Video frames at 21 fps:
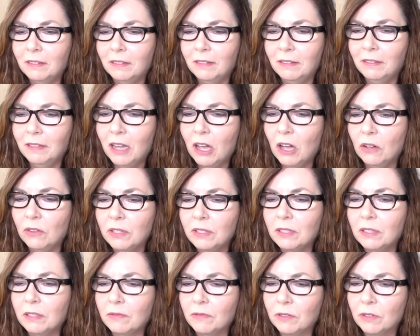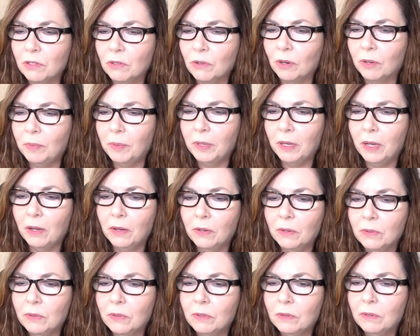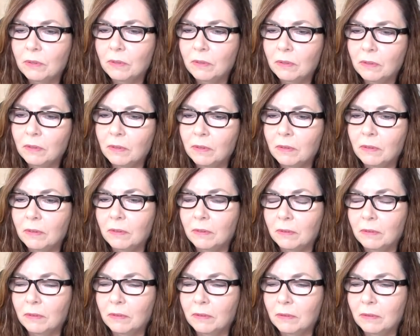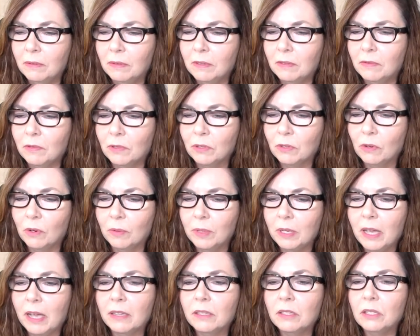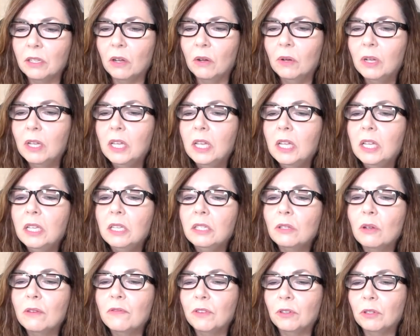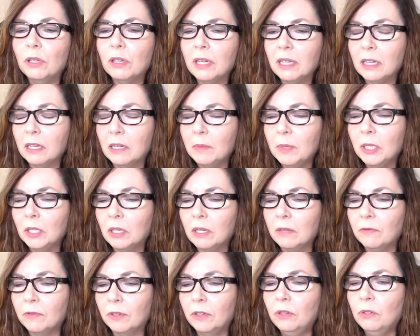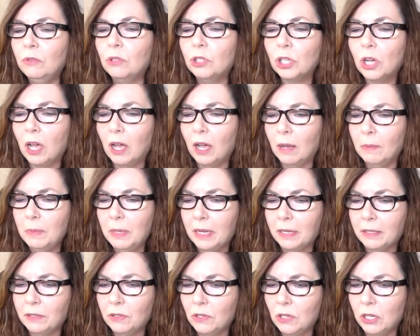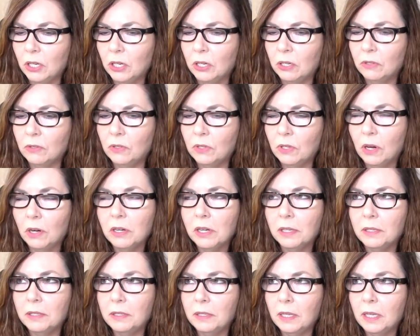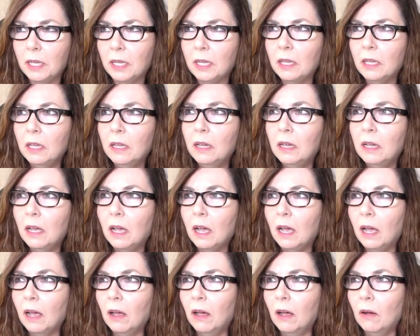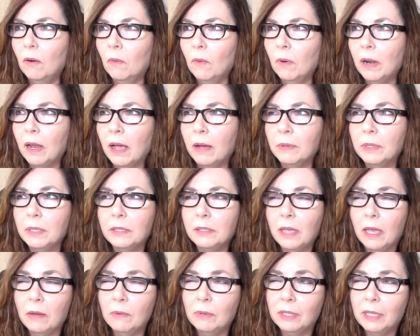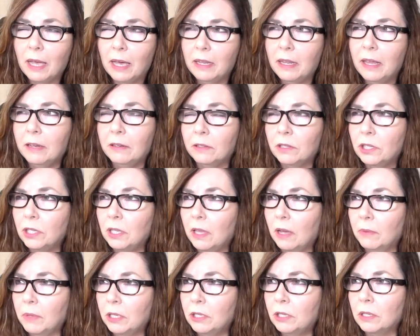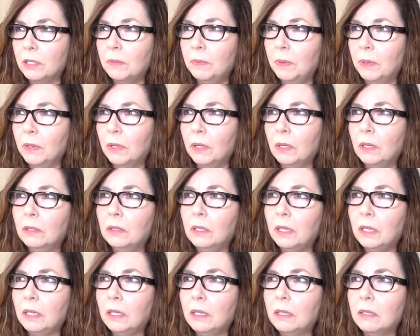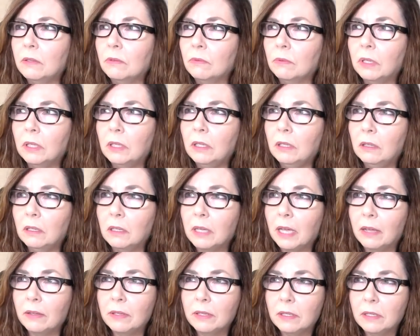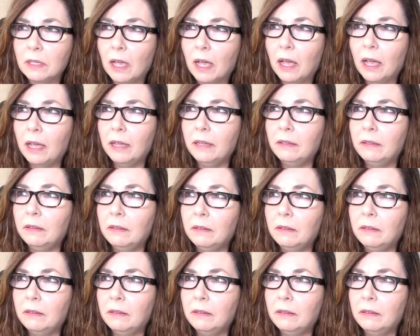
No, this is for Scorpios. This for Scorpio. Yeah, so so if you're looking going to be looking for a new job next year, start See, What I would say with that energy that we just pulled is really look outside